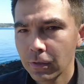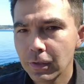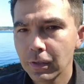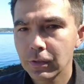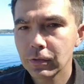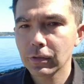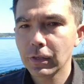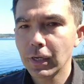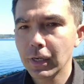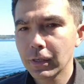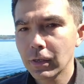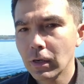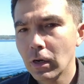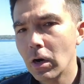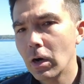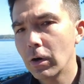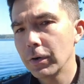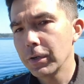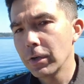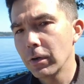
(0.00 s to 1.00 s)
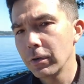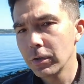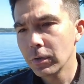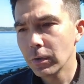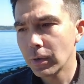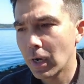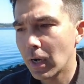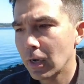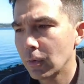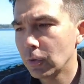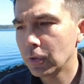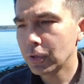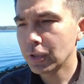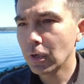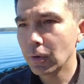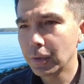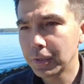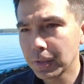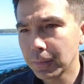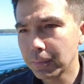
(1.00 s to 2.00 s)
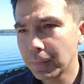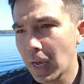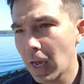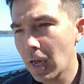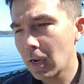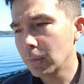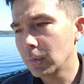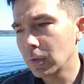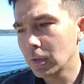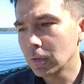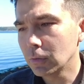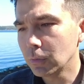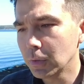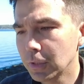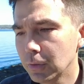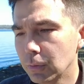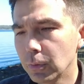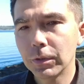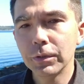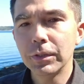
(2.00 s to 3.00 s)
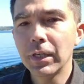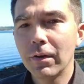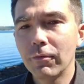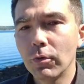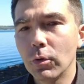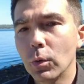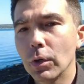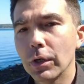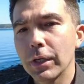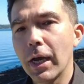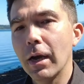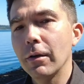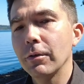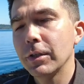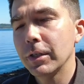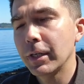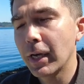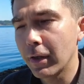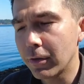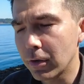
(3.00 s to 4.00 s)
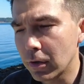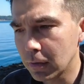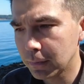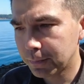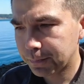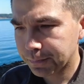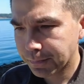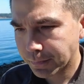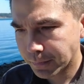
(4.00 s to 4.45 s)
Things like, oh, you know, you and I were so incompatible, we will never work out together.